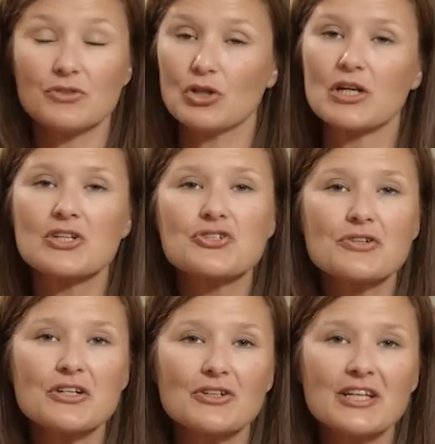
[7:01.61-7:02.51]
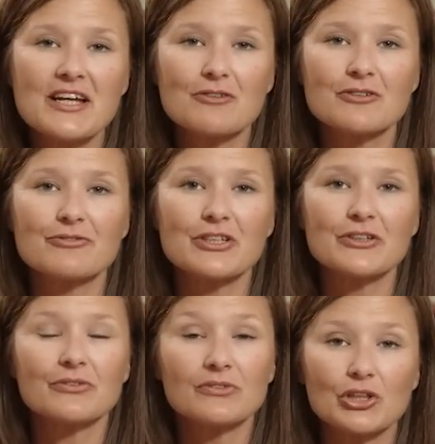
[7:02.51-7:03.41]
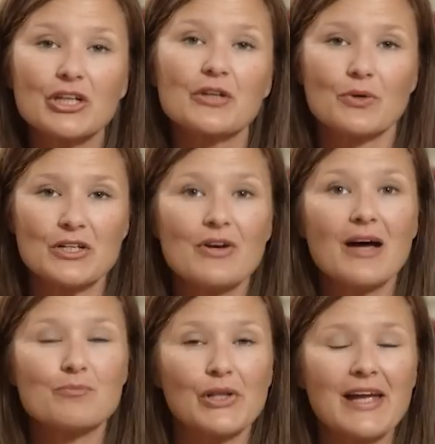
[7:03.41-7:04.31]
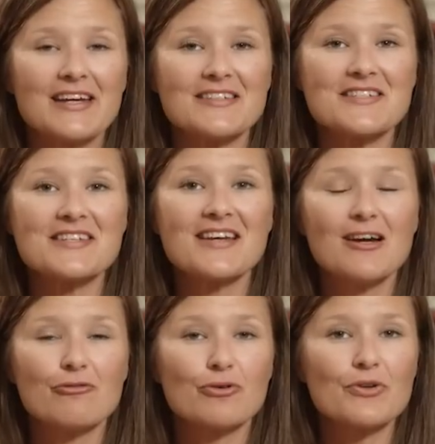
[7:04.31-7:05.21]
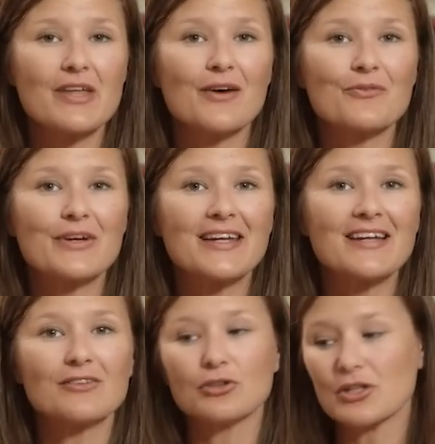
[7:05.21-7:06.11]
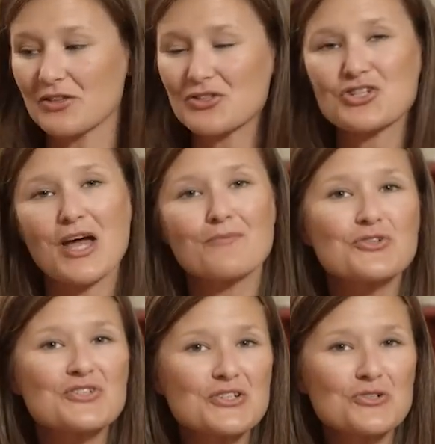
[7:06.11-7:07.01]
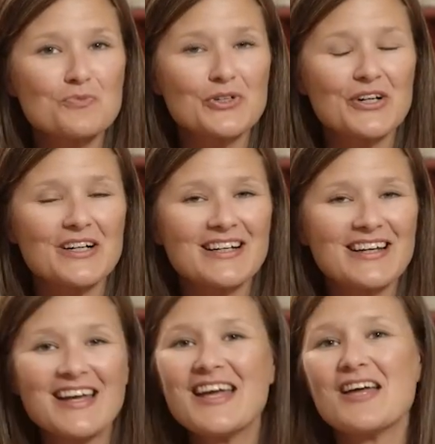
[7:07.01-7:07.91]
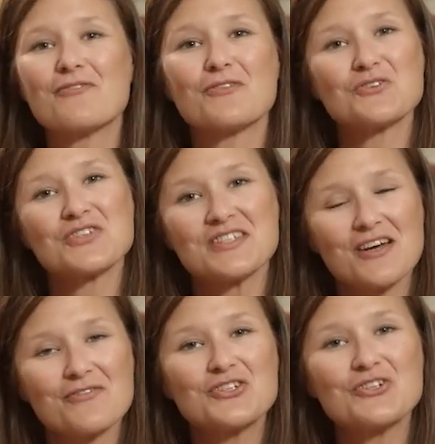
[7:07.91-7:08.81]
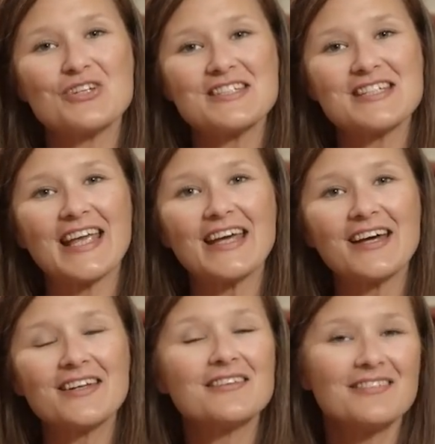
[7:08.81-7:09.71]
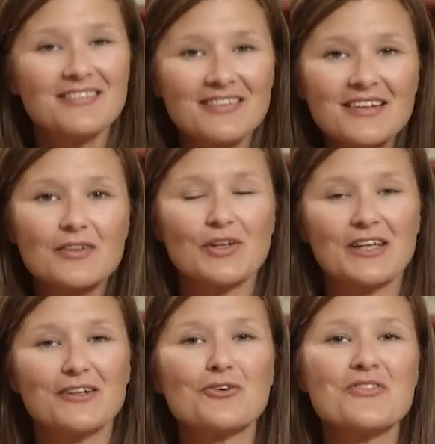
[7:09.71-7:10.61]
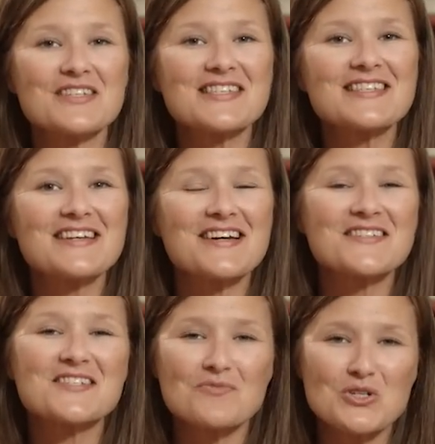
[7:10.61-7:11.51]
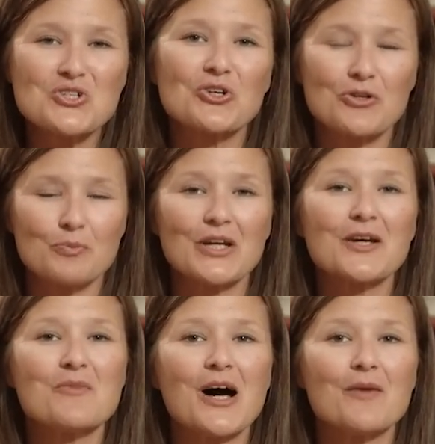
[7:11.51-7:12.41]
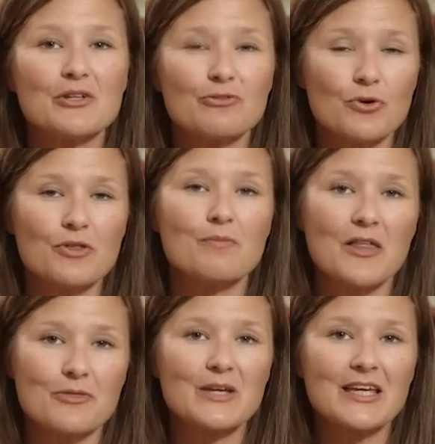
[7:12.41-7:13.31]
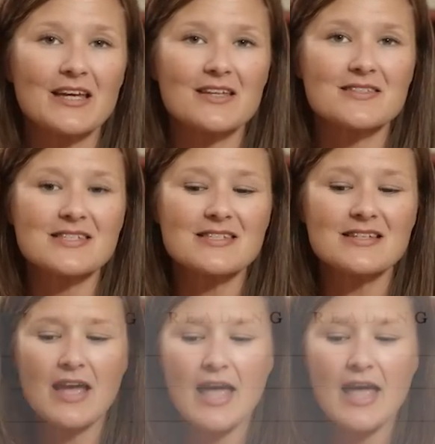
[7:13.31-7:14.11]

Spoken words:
Look at your yearly overview. Look at what have planned for that week. Look at the chapters in your book. If there's stuff that you need to get it on this list and be sure to pick them up before the month begins.